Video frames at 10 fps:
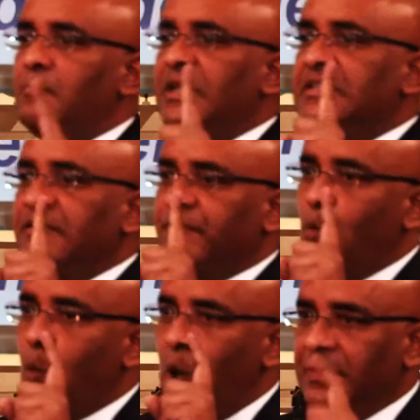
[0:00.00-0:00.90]
committee for
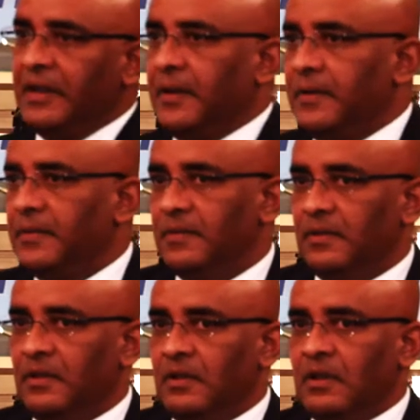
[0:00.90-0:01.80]
one day.
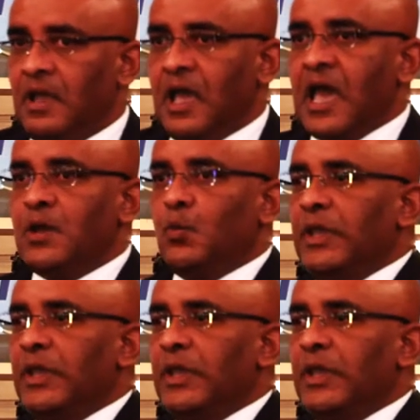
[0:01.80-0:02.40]
And